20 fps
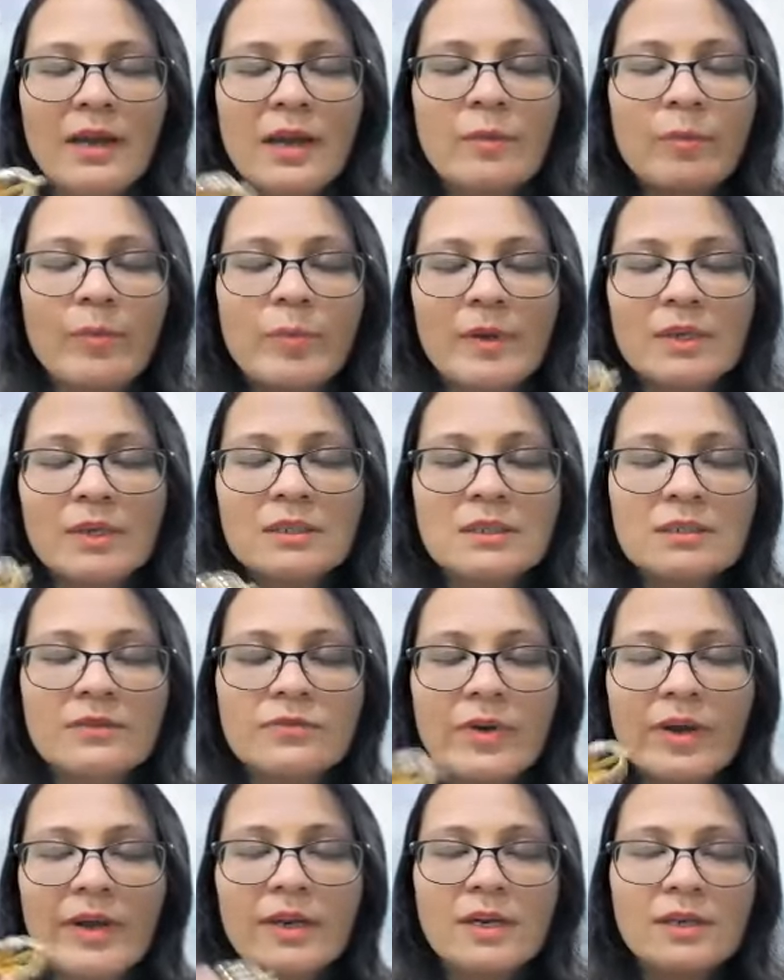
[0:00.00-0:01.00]

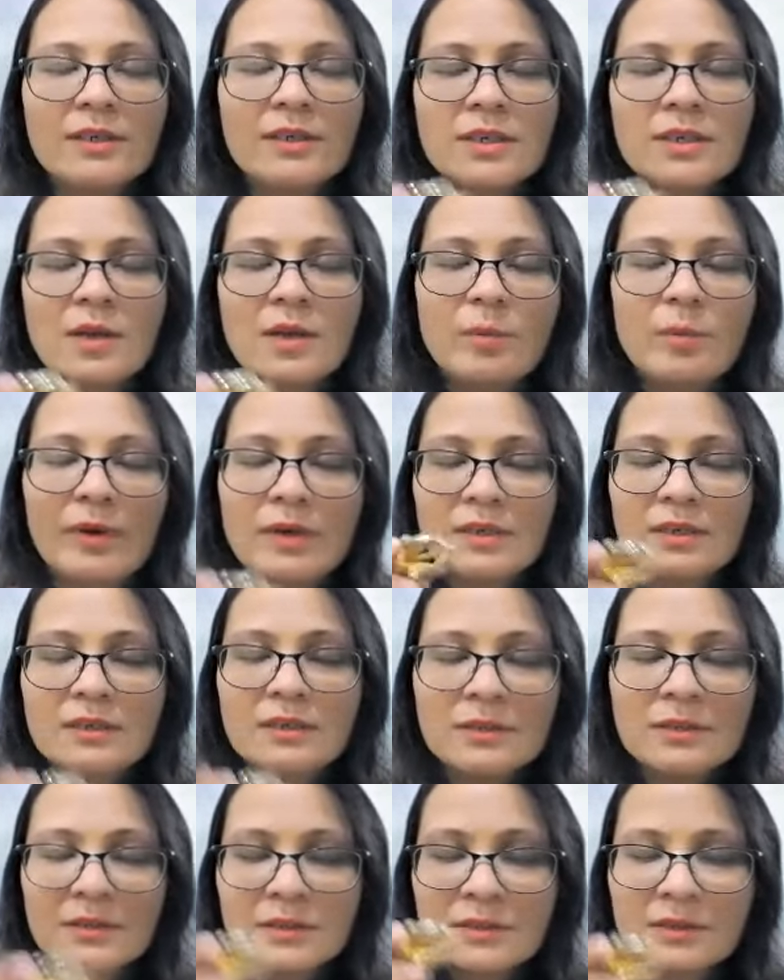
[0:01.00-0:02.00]
happiness, financial
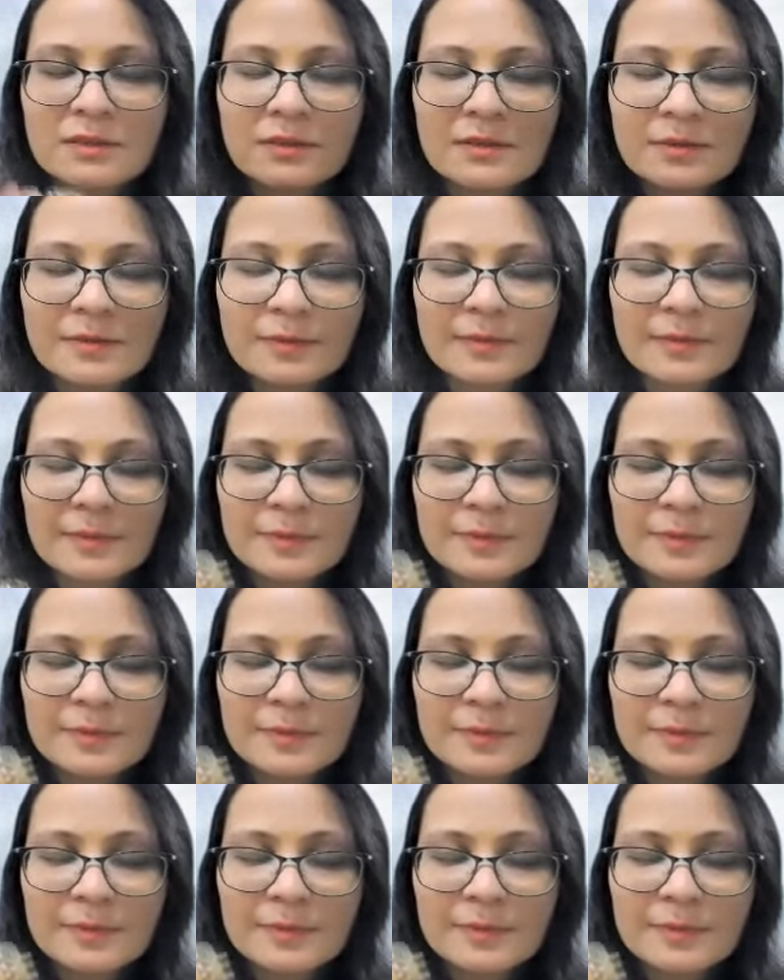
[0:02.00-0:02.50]
abundance.